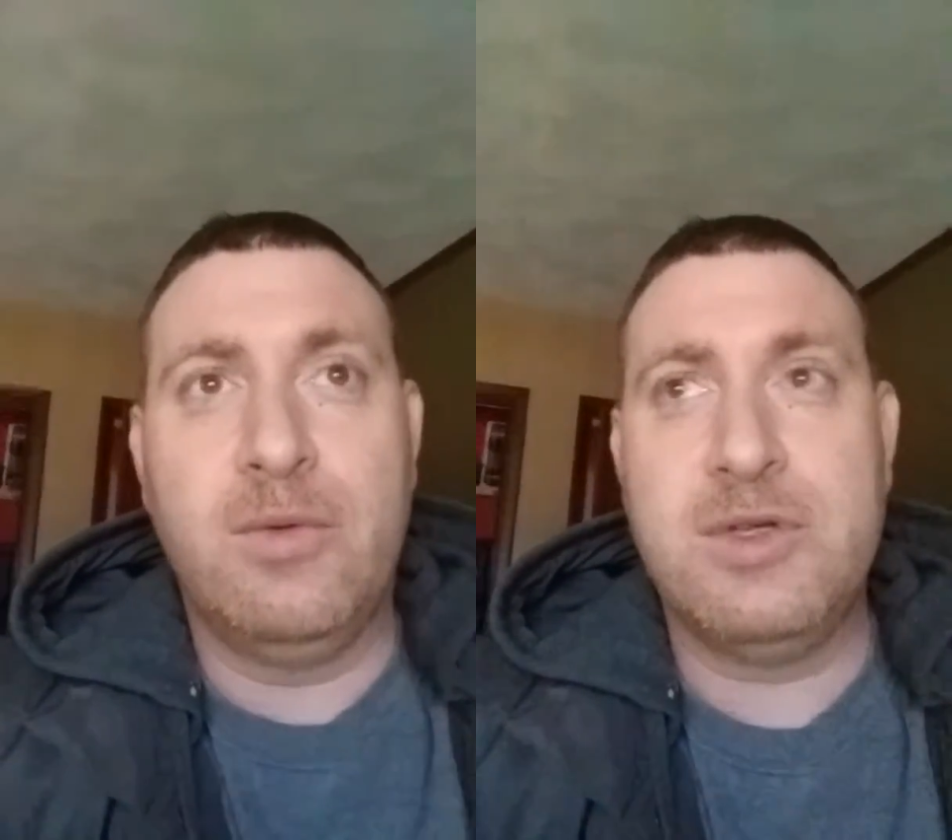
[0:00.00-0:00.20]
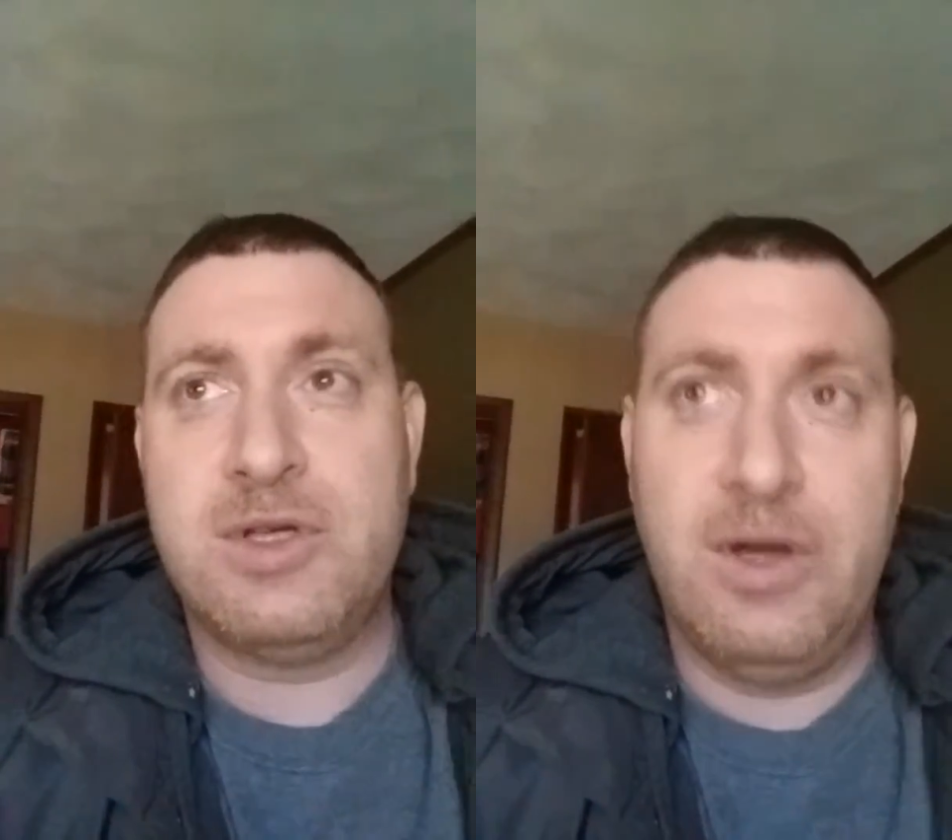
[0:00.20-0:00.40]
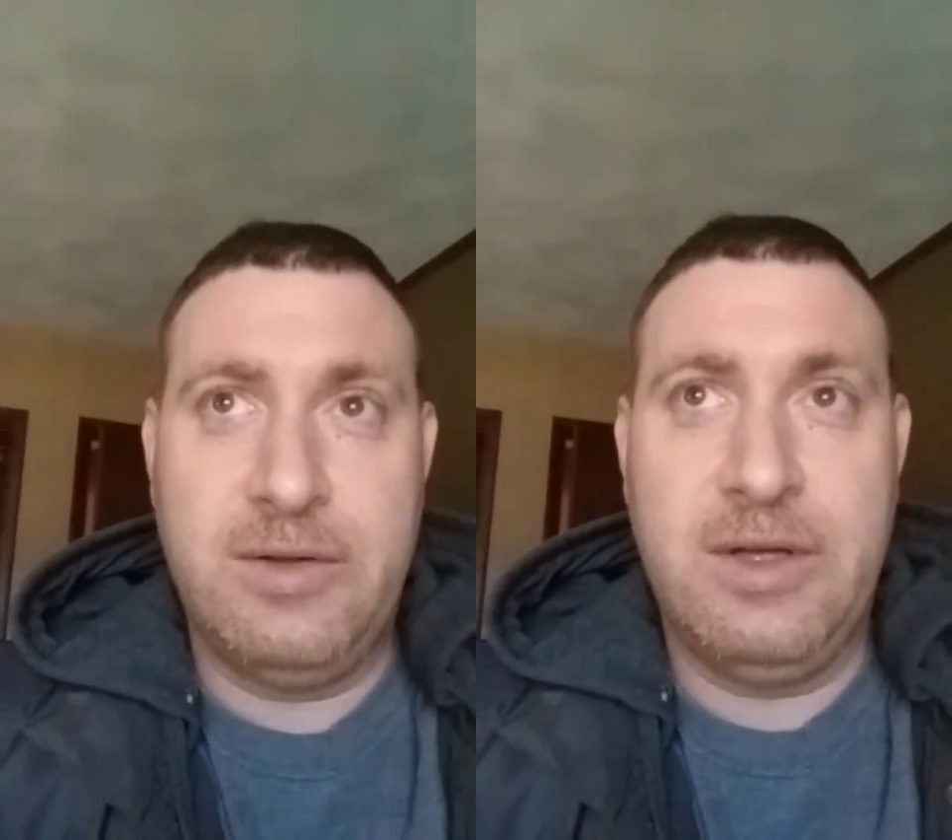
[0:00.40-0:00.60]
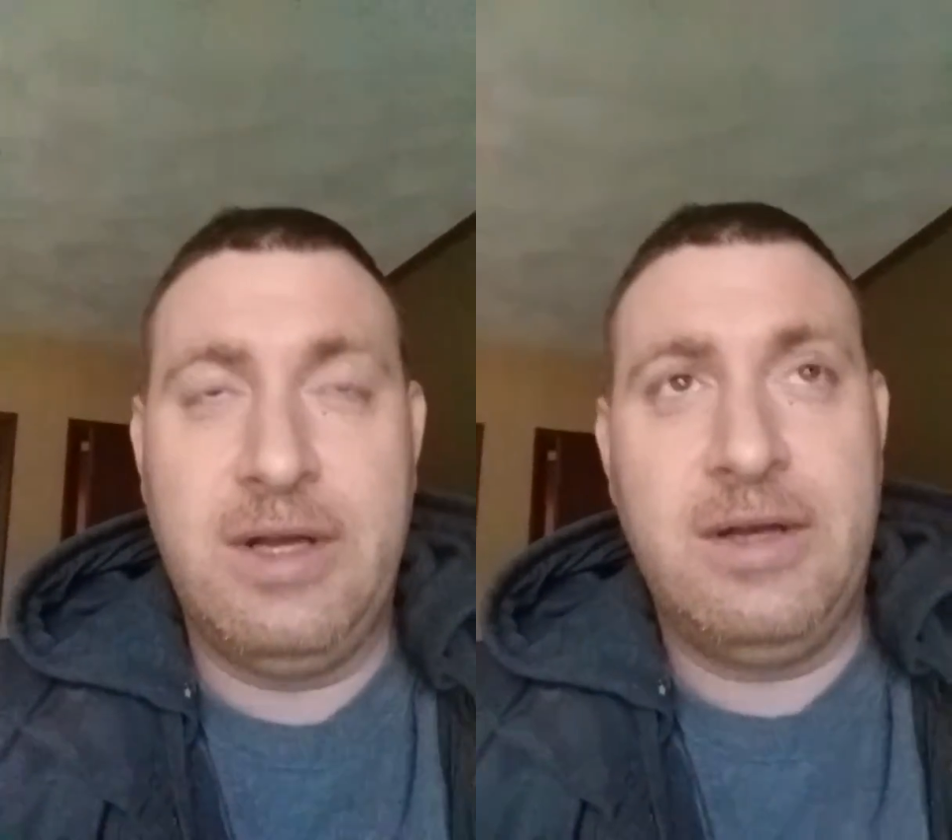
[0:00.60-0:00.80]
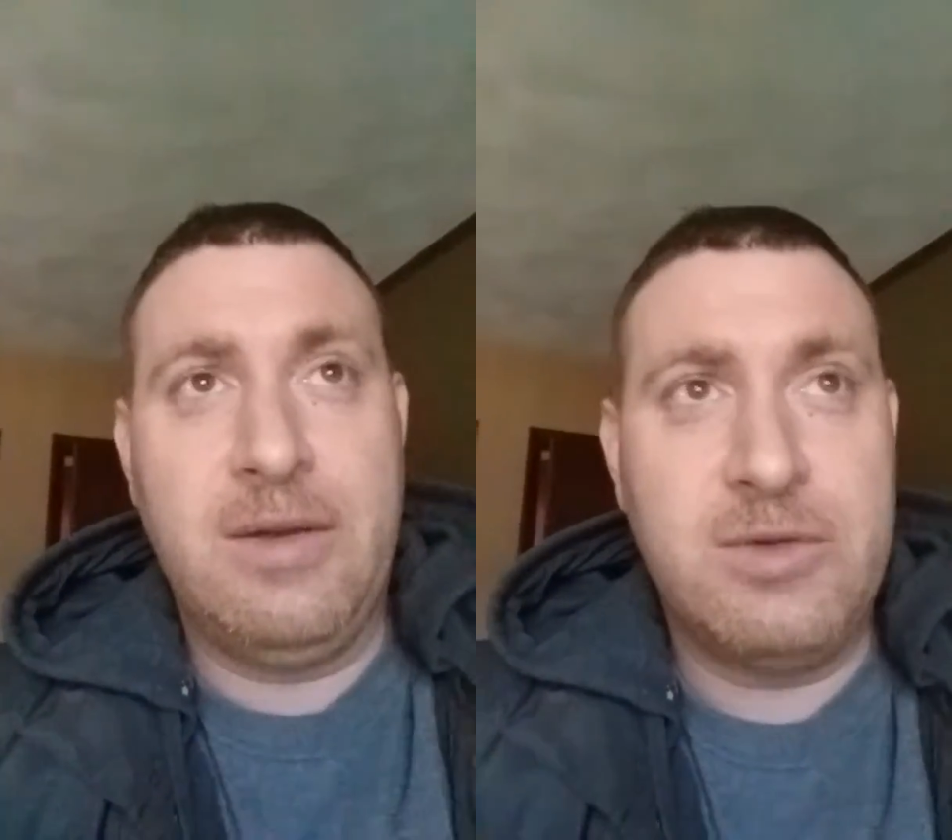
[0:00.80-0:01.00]
was hunted
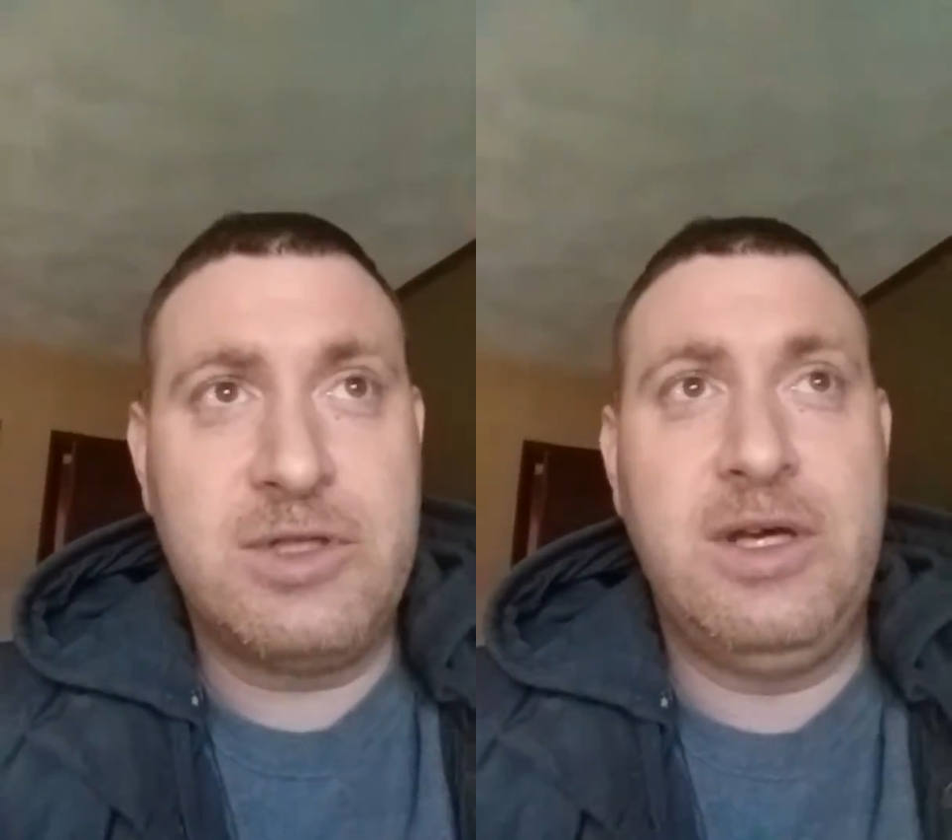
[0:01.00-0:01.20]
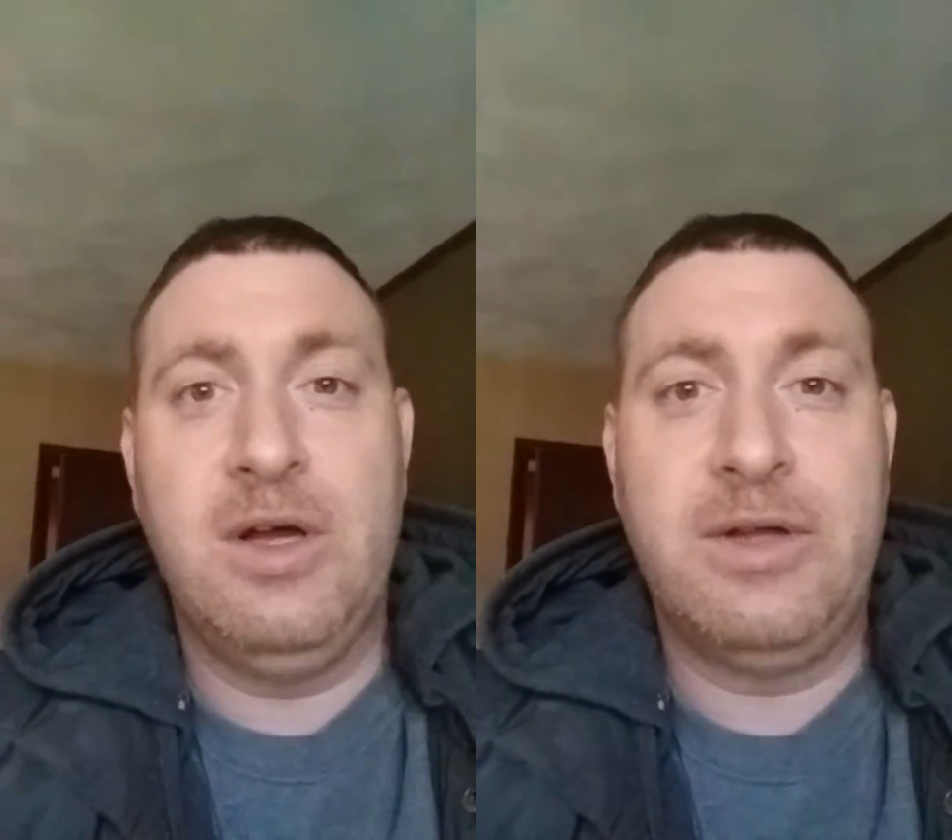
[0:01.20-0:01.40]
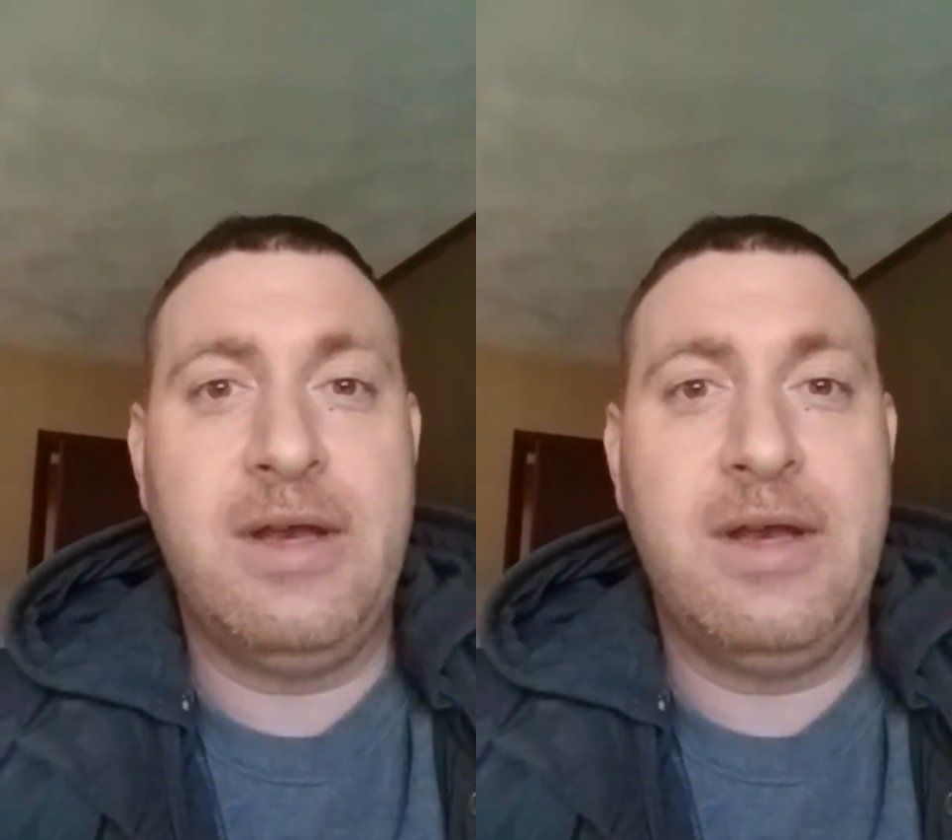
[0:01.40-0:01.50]
and it was killed.